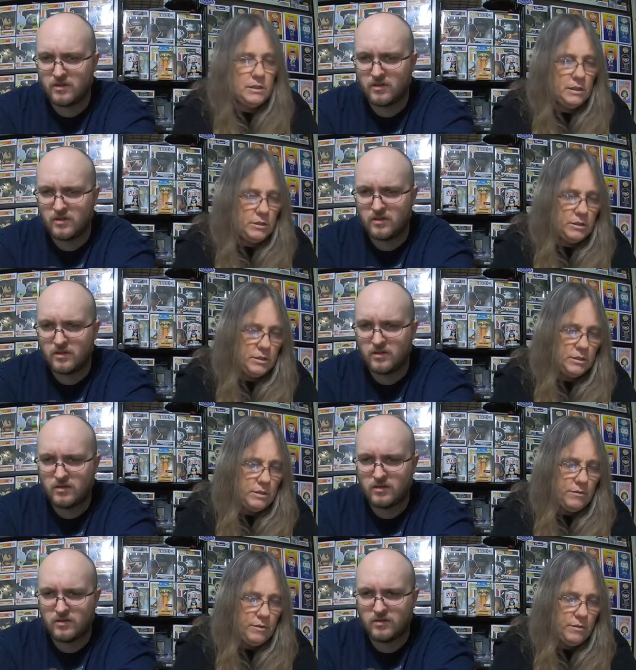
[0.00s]
Speaker 1: sticker's just
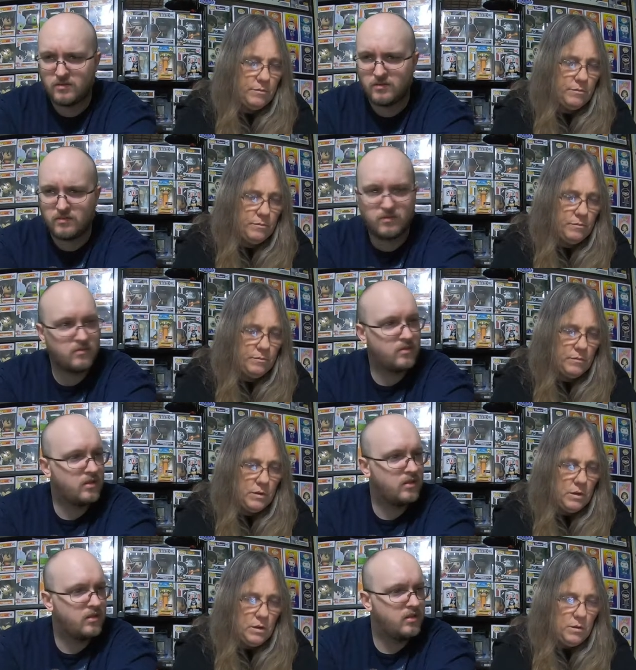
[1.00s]
different.
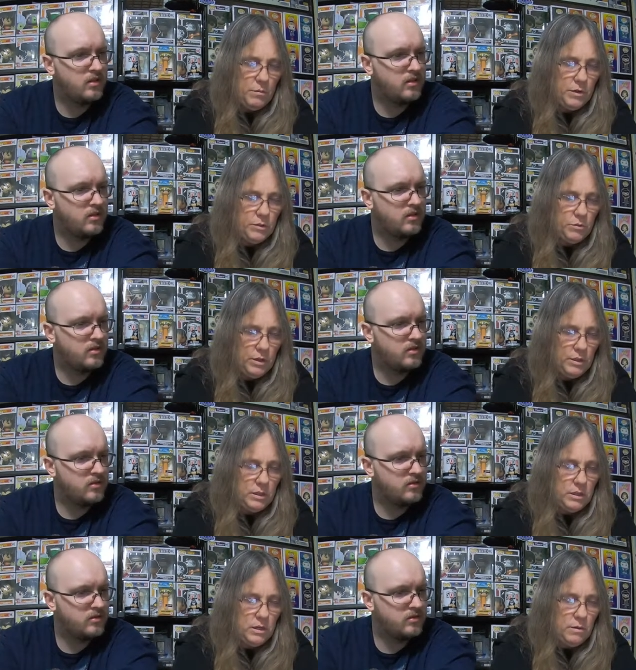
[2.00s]
But it's weird
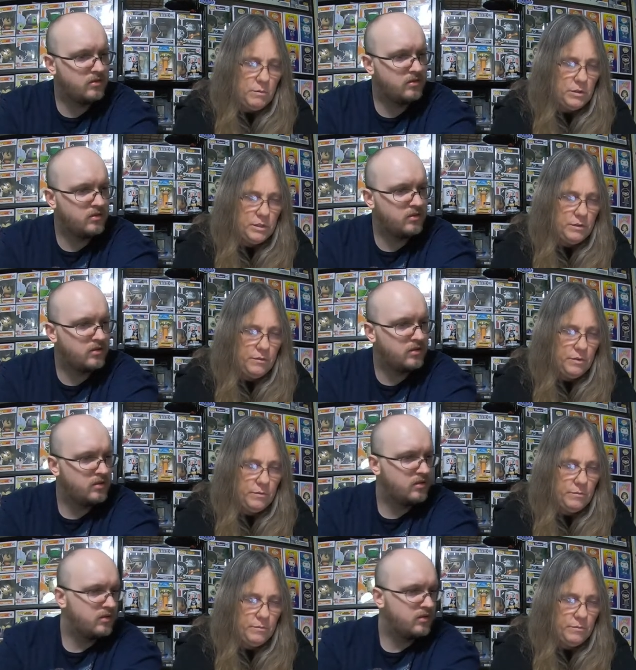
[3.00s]
that the number's different.